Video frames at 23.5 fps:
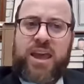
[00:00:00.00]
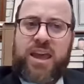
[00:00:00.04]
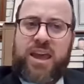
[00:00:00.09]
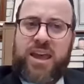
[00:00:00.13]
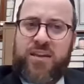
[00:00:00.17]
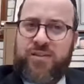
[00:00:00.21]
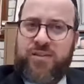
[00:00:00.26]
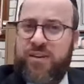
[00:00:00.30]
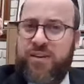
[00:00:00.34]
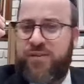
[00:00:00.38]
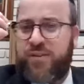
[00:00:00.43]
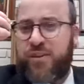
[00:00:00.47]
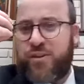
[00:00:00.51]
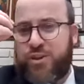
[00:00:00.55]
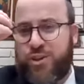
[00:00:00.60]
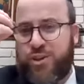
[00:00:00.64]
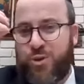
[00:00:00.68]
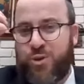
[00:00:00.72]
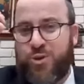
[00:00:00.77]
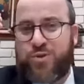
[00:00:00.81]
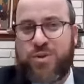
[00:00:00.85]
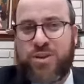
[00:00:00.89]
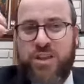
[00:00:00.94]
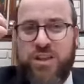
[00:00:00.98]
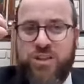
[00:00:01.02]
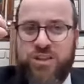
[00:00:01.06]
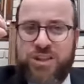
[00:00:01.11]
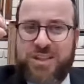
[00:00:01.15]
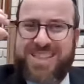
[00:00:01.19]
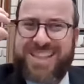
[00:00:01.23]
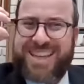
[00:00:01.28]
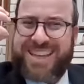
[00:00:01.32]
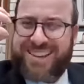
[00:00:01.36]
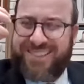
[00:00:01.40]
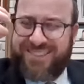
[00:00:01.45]
Even if a Jew is
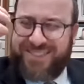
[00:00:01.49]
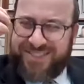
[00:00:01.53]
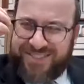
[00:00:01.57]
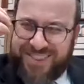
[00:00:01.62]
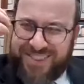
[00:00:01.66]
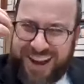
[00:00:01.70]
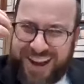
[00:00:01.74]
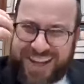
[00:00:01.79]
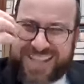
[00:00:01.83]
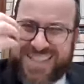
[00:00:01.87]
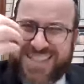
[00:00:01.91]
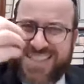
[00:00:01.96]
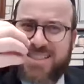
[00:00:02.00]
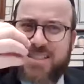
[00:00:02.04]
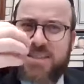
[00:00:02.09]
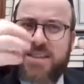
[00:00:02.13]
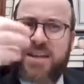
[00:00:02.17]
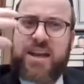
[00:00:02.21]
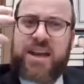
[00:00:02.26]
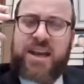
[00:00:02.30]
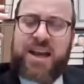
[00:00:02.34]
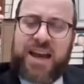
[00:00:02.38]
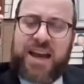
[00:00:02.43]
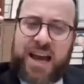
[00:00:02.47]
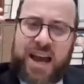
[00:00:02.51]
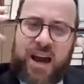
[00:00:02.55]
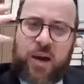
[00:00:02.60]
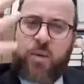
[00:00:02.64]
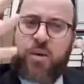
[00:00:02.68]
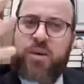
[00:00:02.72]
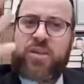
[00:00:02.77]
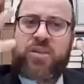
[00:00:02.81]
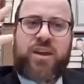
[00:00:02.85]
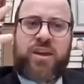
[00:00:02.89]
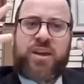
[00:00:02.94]
religious, it affects
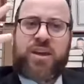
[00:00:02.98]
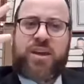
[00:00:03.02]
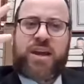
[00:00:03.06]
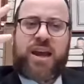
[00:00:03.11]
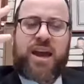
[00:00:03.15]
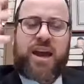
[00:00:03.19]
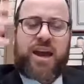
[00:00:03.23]
how we think.